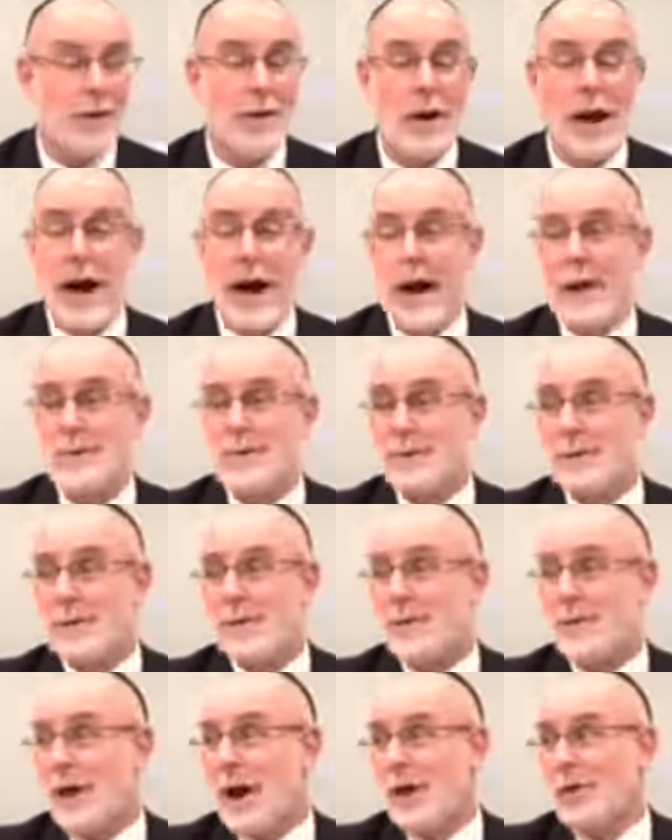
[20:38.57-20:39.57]
I am Hashem
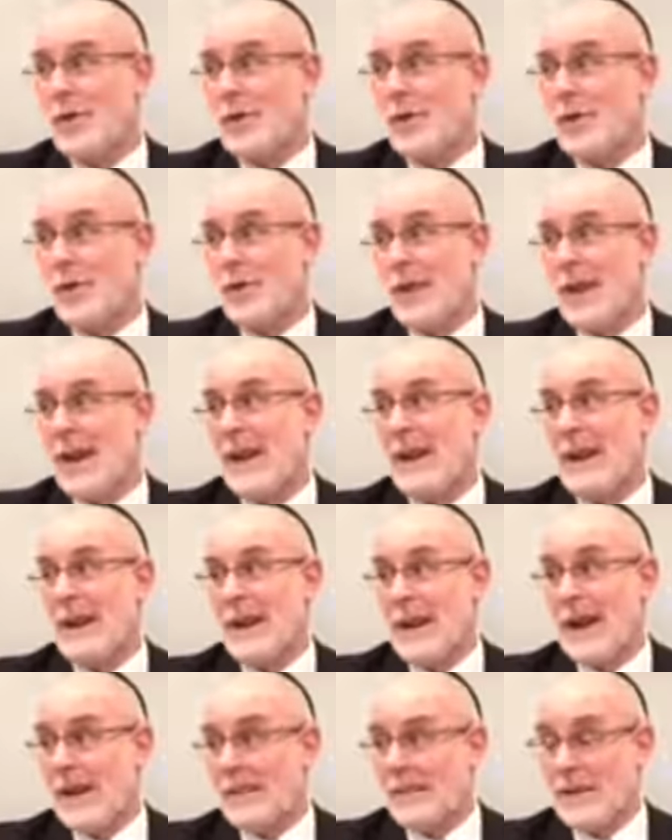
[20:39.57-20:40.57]
your God who
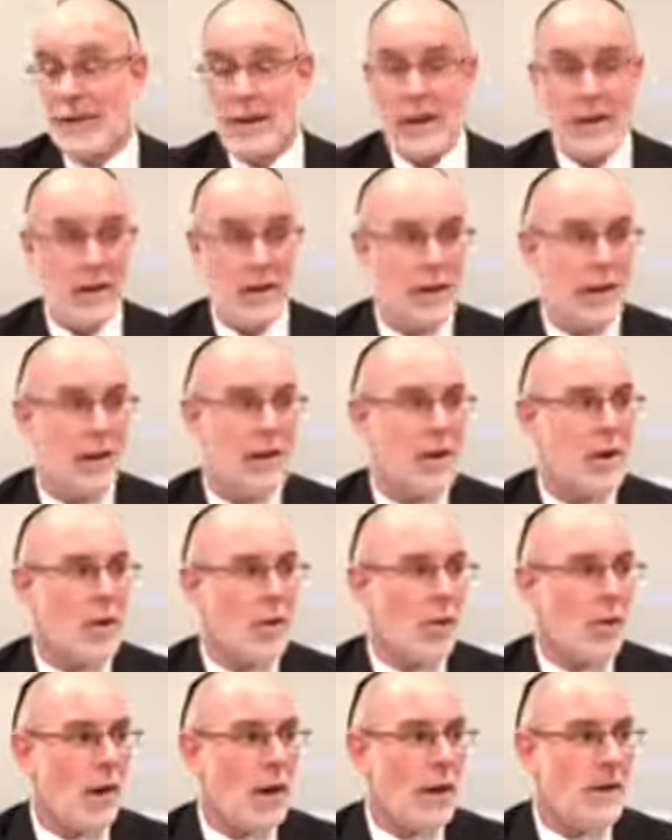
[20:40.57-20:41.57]
created everything?
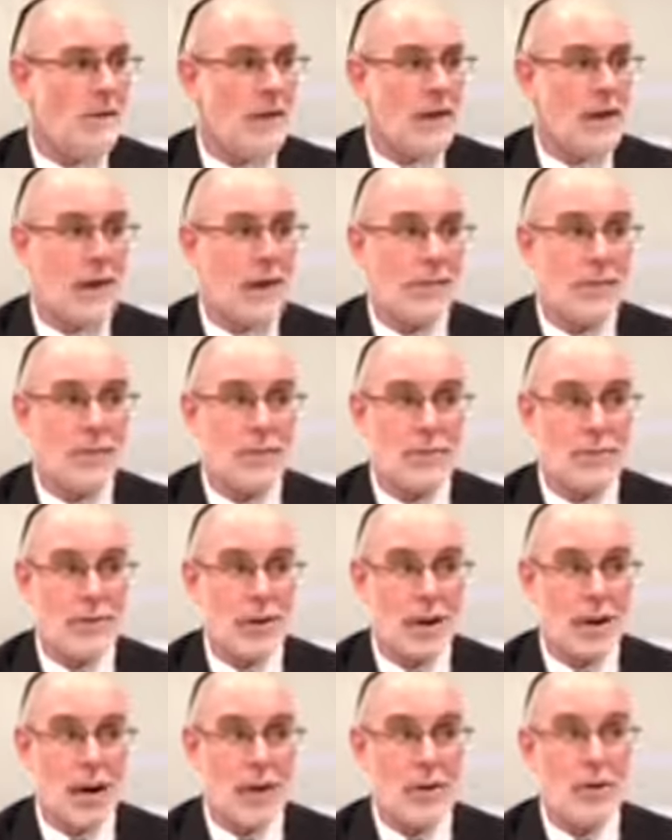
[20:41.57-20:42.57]
Why is it I am Hashem your
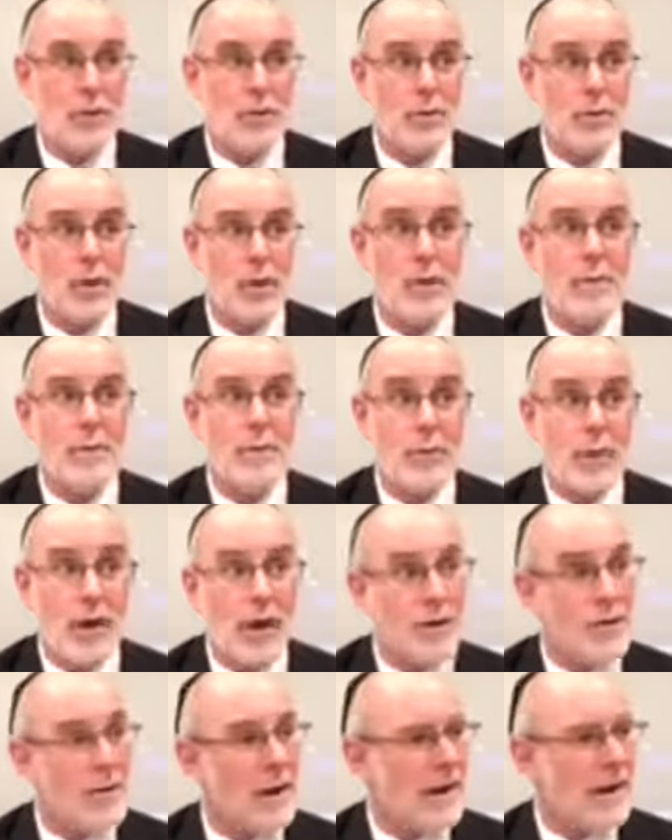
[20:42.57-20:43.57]
God who
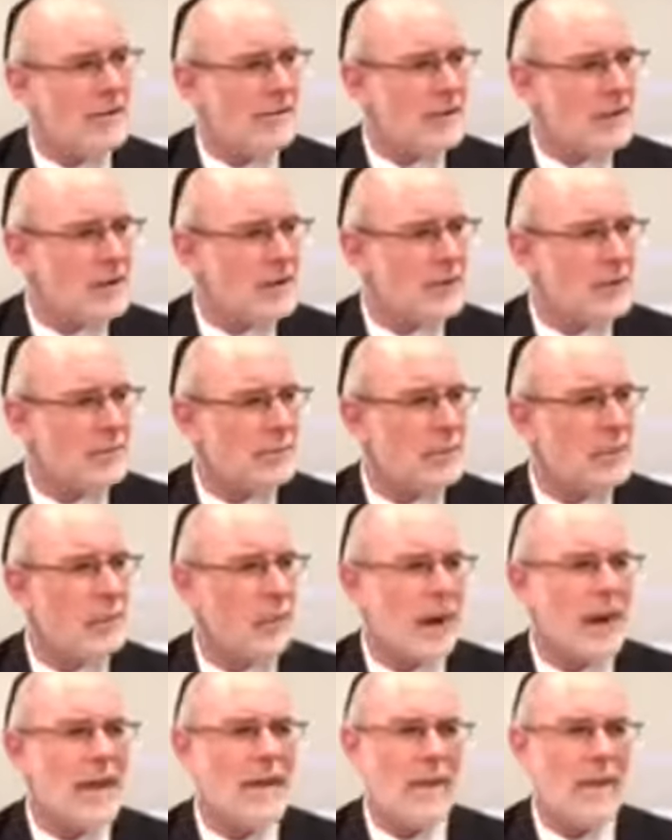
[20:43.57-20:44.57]
brought you out of Egypt?
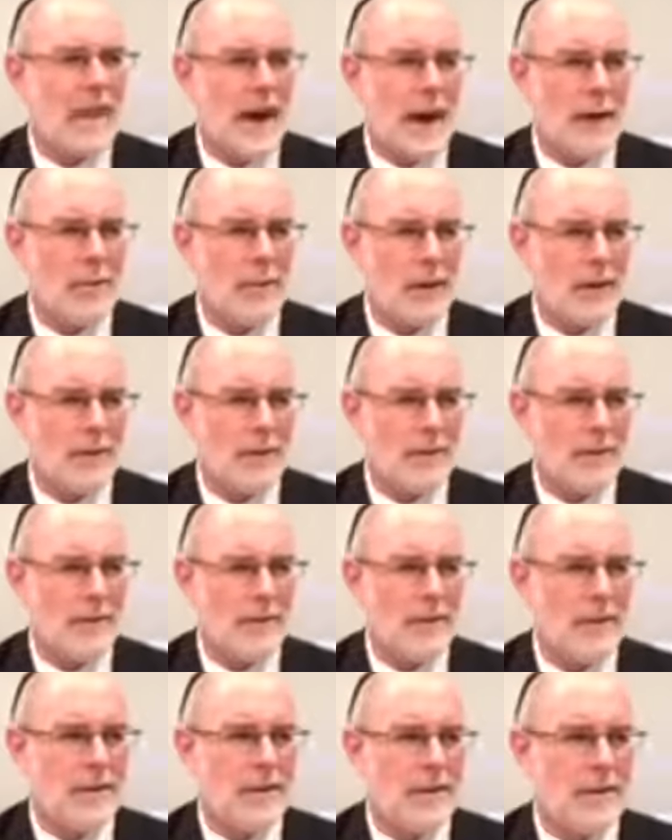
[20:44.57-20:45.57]
Why that one?
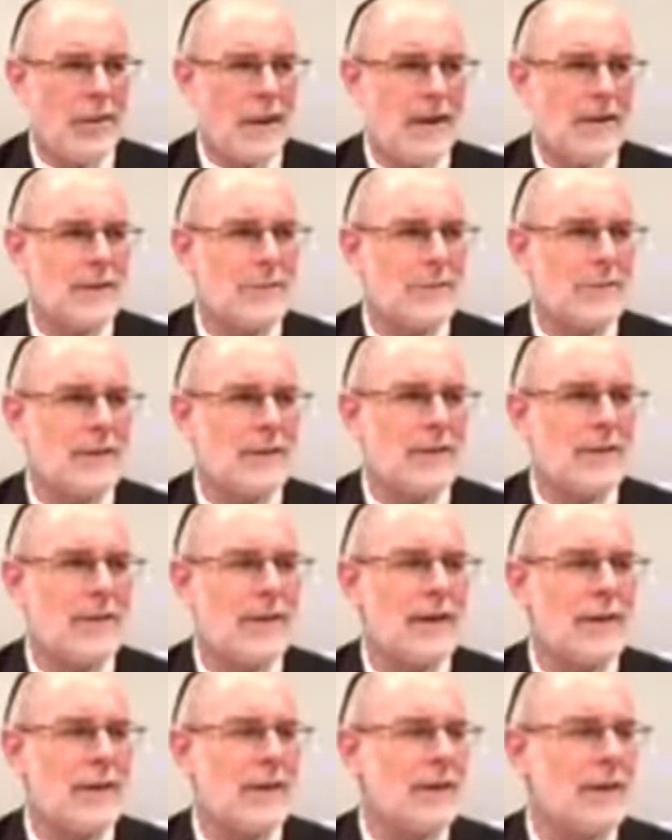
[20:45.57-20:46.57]
Why
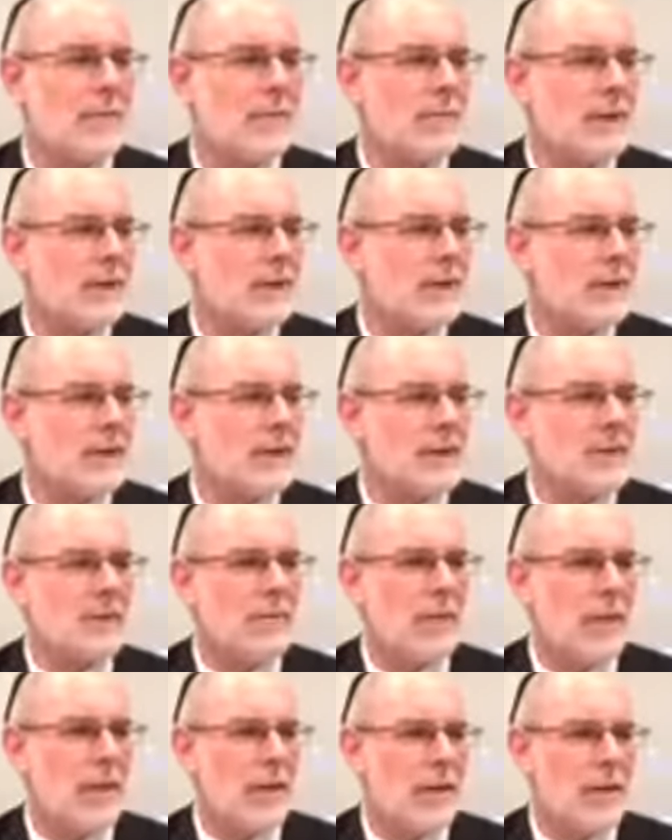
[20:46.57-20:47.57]
specifically
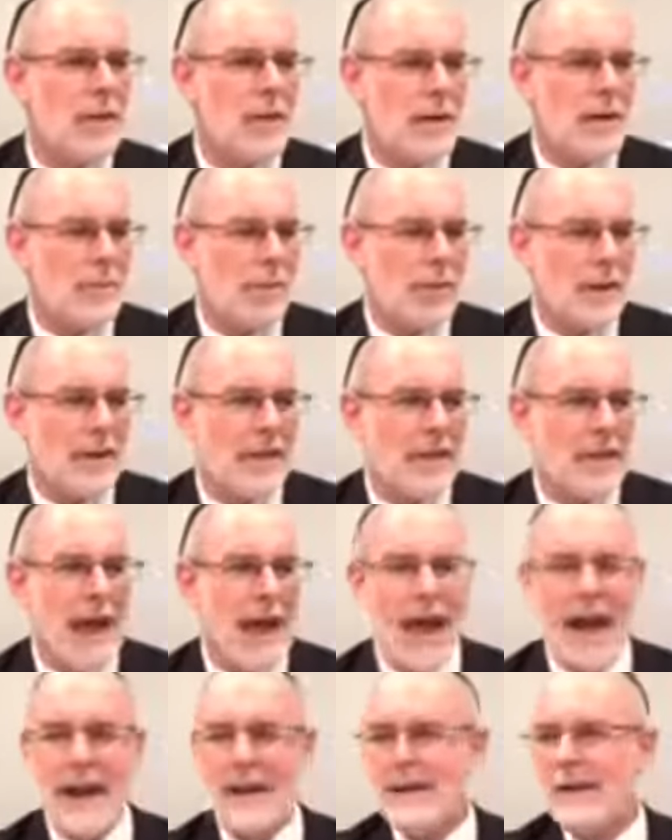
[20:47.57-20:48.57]
bring
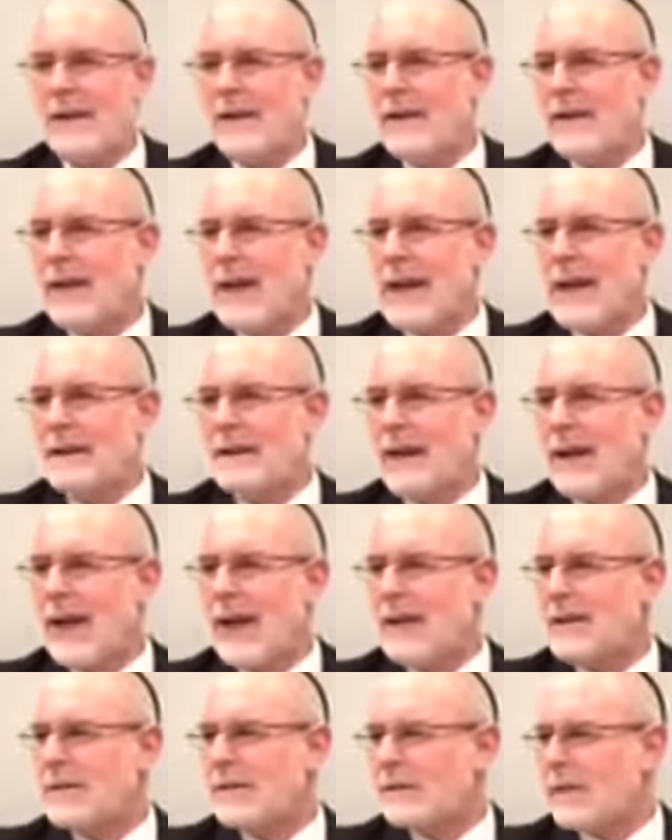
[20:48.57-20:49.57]
that as
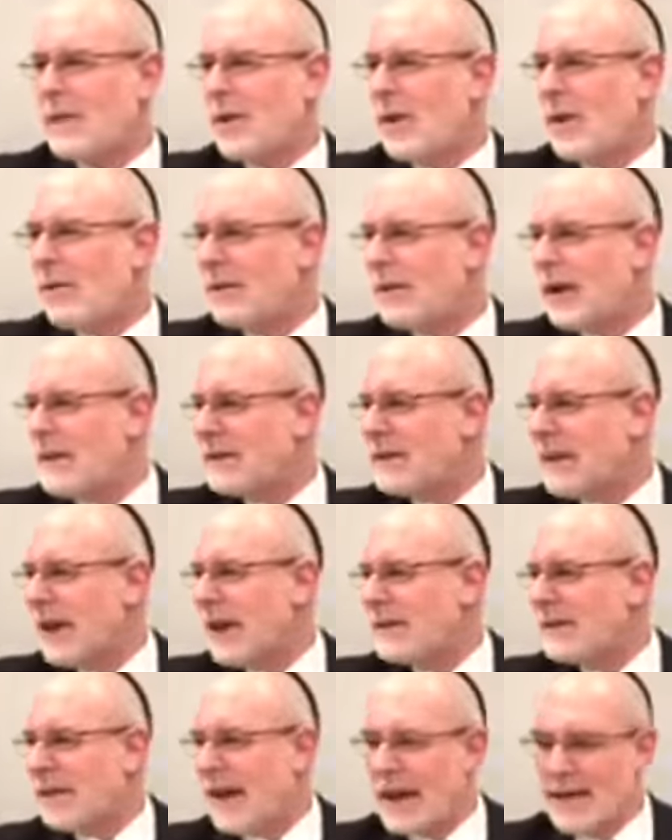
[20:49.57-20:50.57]
a you know as a,
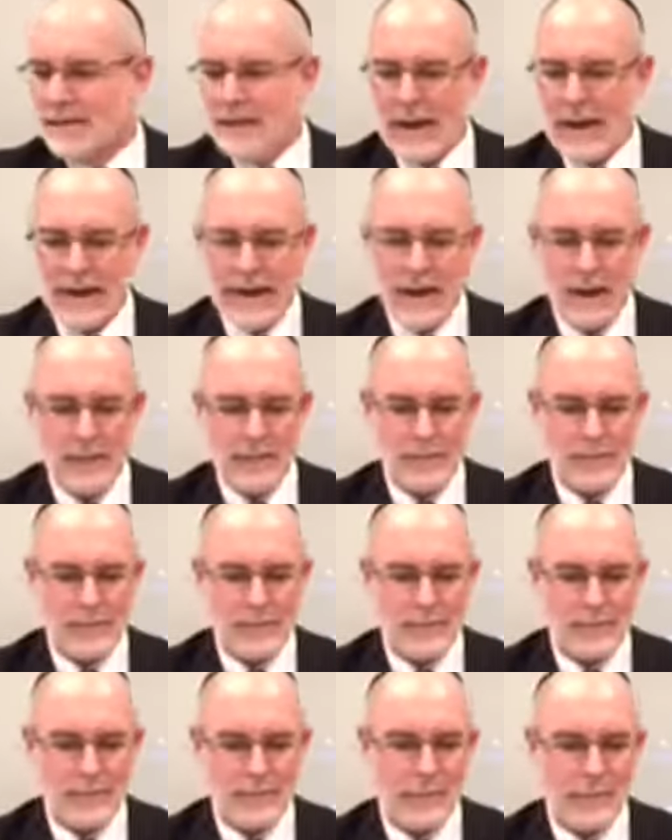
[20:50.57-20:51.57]
as, as a um,
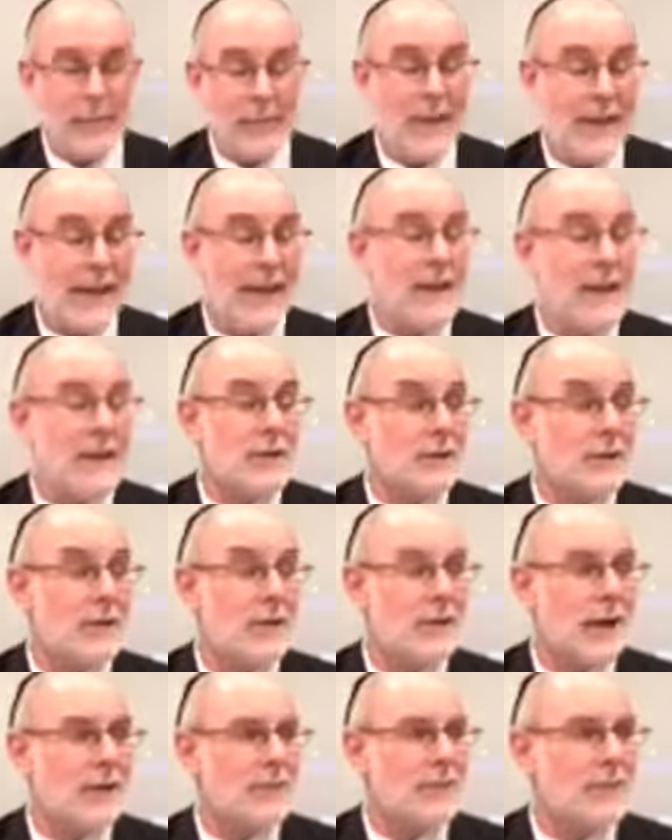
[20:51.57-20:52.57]

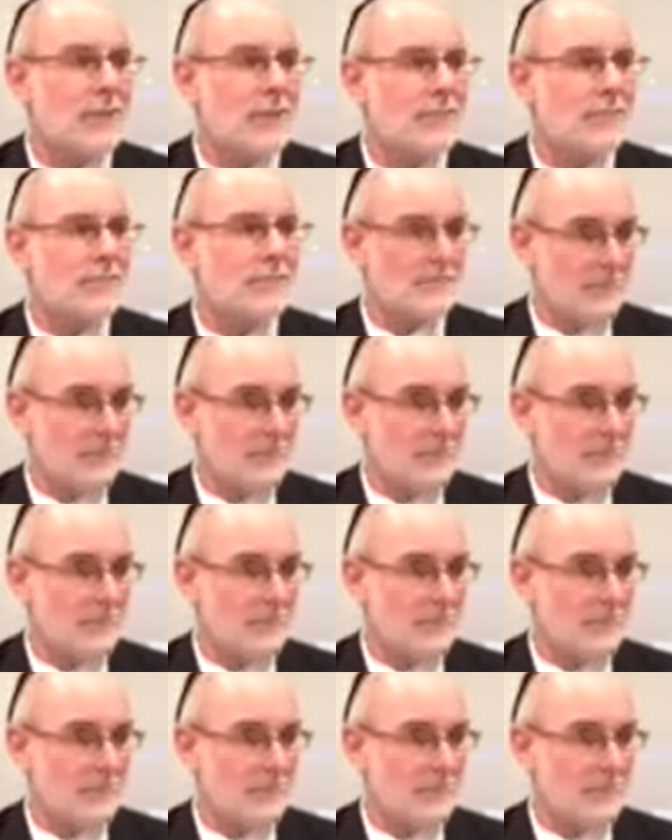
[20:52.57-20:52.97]
introduction.